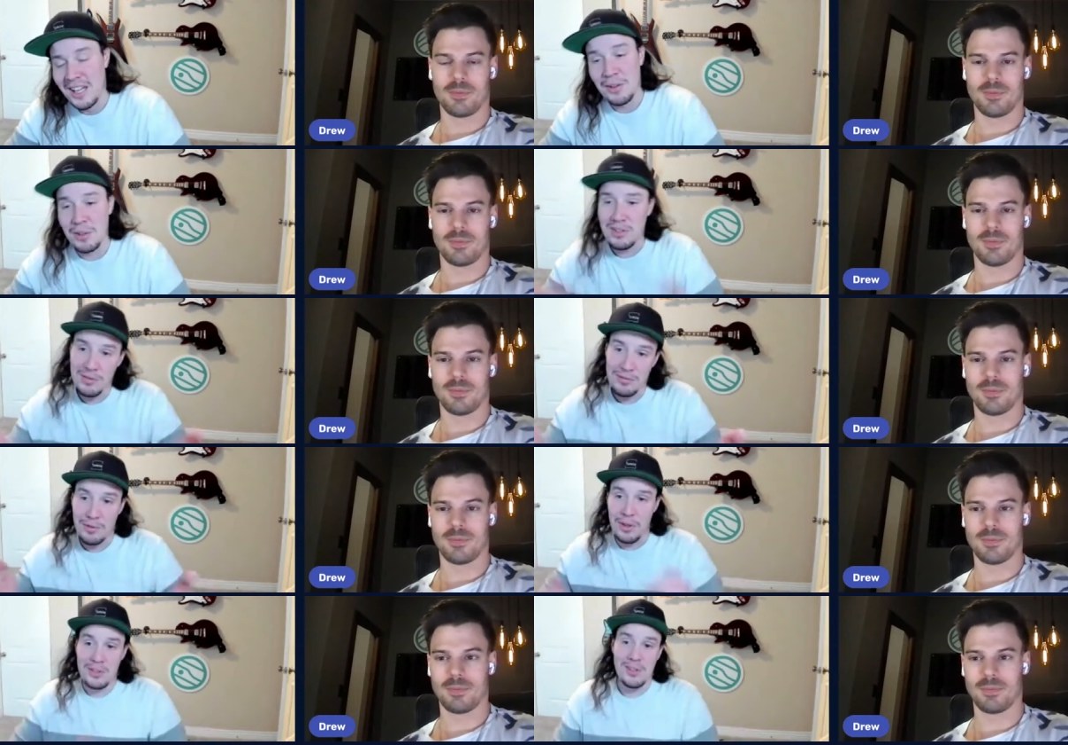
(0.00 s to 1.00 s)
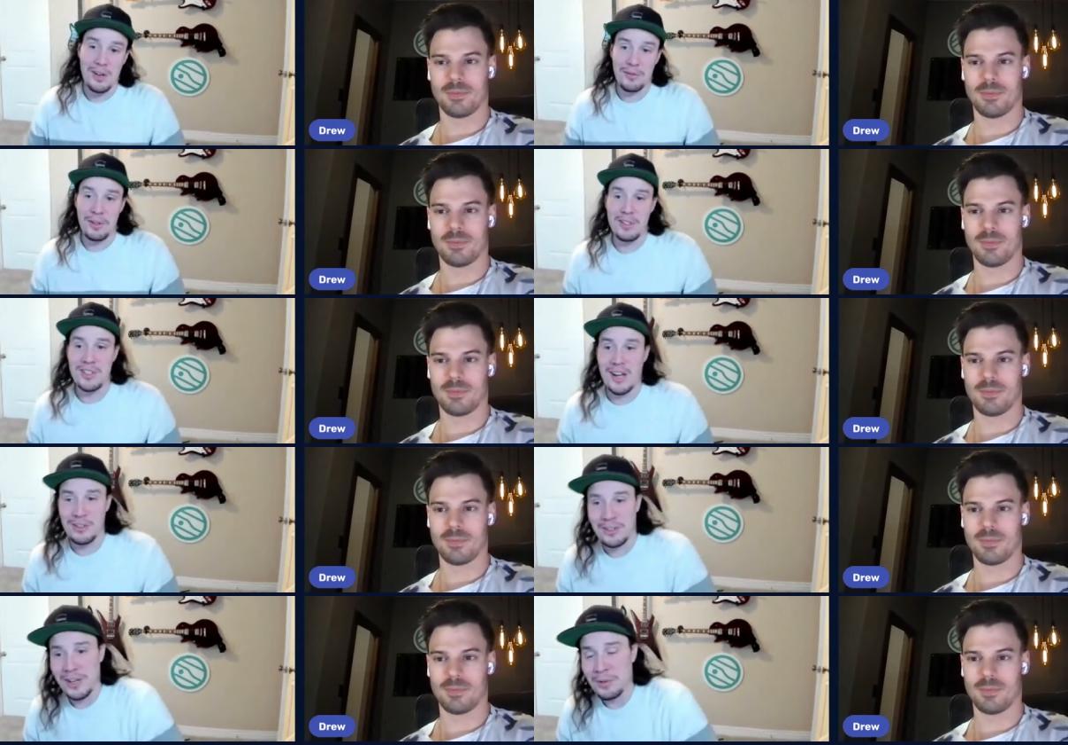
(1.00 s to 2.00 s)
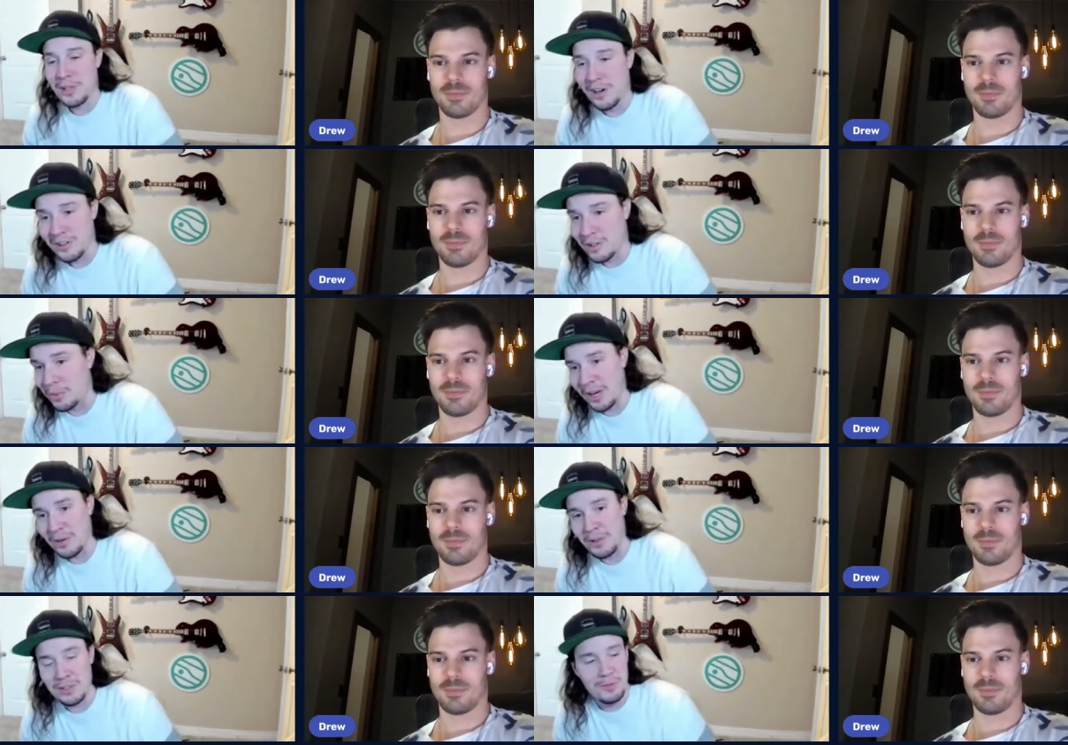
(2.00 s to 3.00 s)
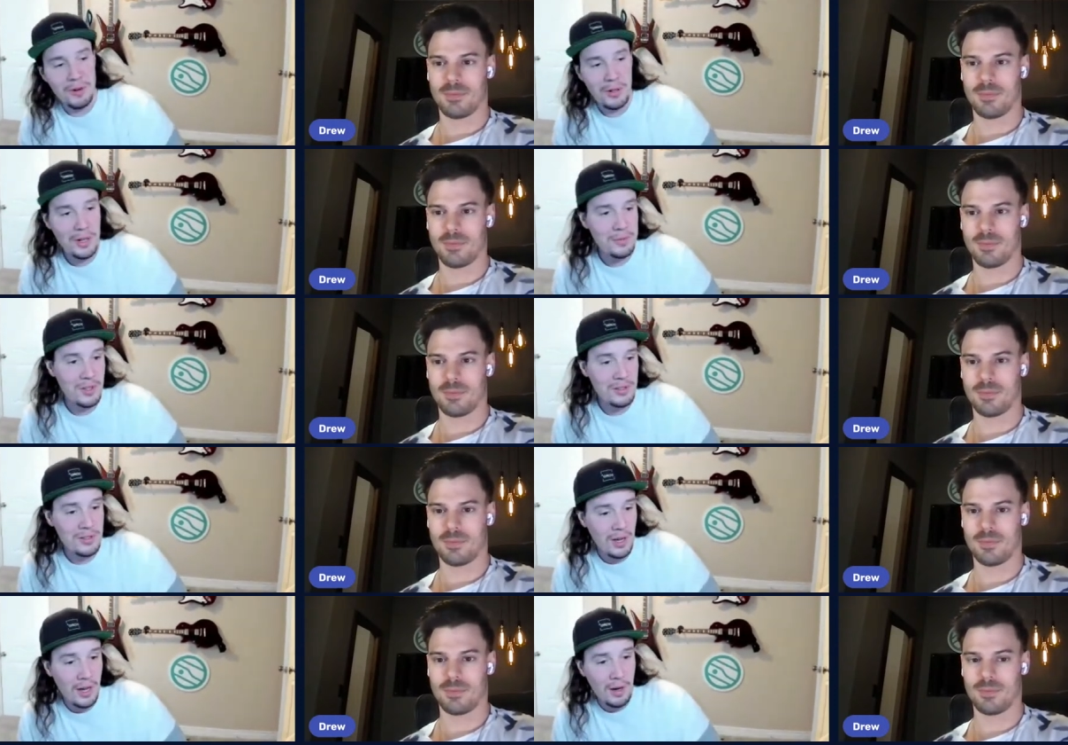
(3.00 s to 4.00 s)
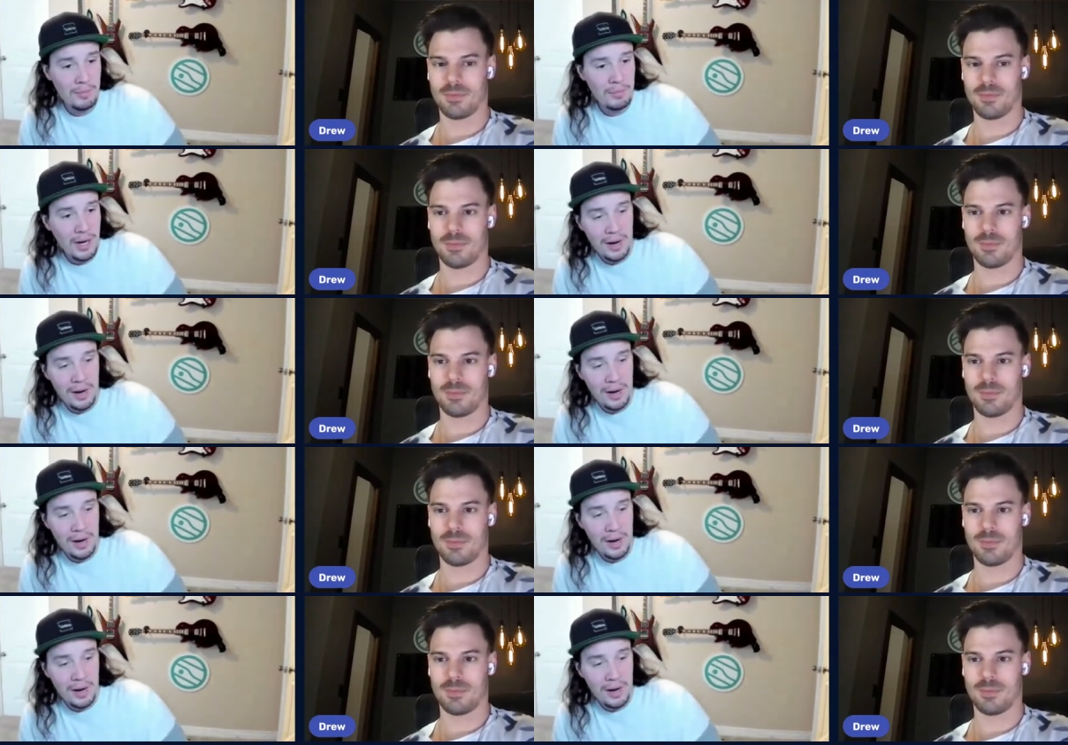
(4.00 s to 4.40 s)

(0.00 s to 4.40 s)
Speaker 1: anyways, for those of you that are feeling nostalgic like we are, go back and watch some of our old episodes. Um,